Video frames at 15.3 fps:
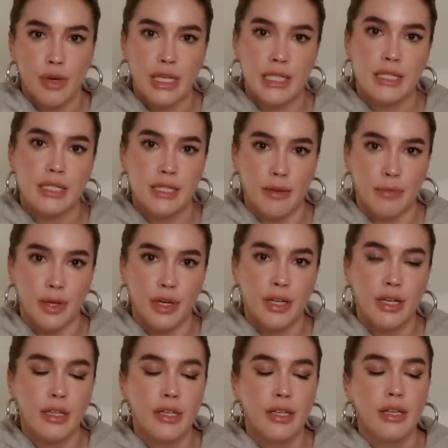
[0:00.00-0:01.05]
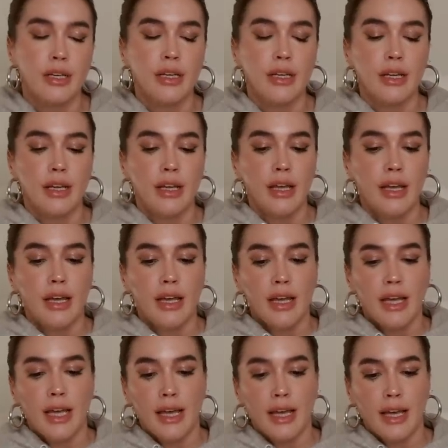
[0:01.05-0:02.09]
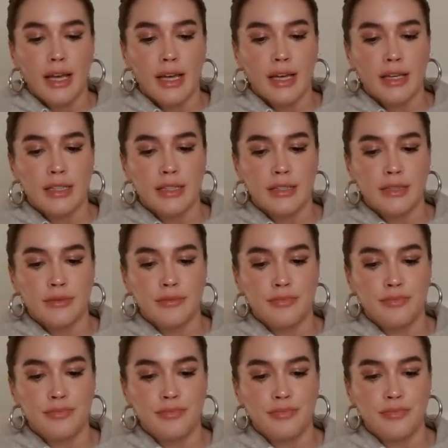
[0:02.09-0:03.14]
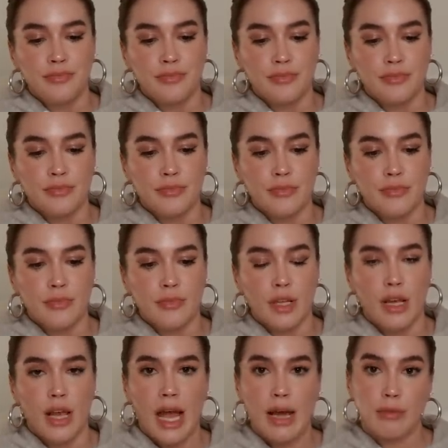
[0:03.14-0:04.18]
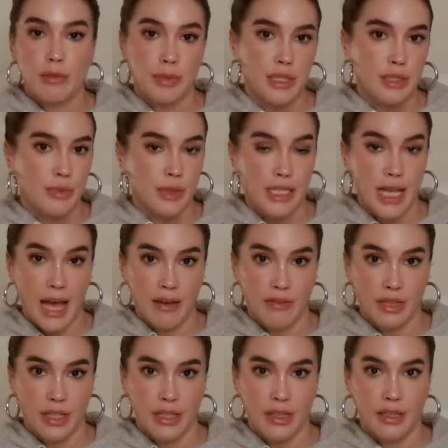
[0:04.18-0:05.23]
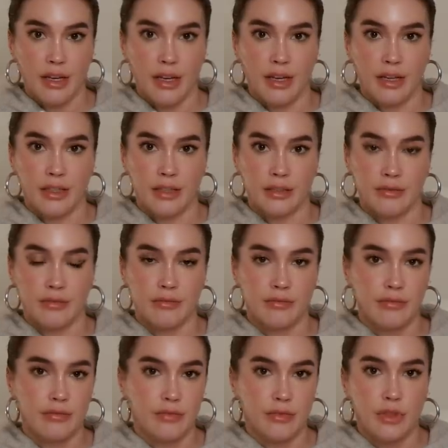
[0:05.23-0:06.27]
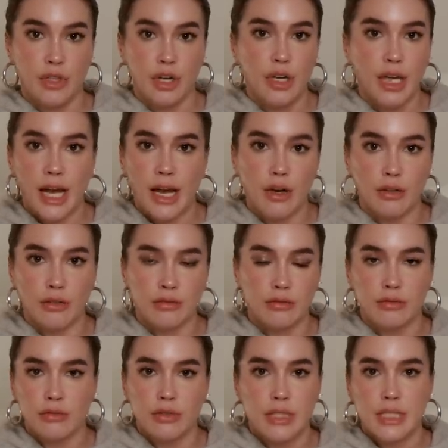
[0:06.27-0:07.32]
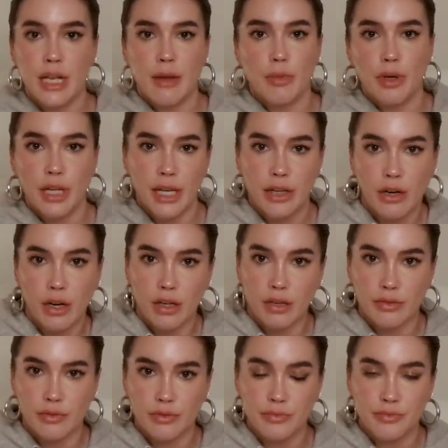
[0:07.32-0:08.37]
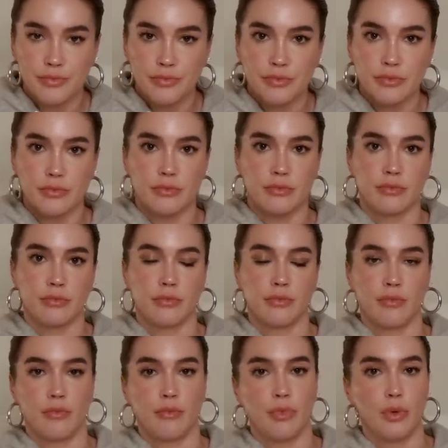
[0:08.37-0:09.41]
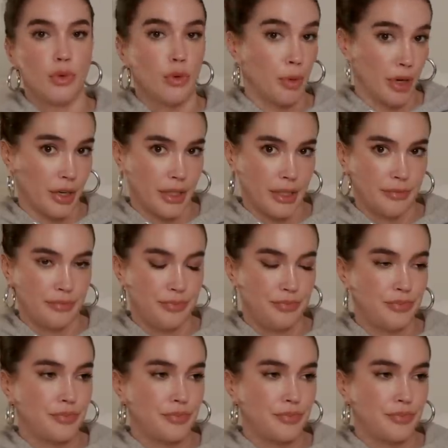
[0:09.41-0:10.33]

going into summer. And Applebee's was having a cookout summer kickoff pool party.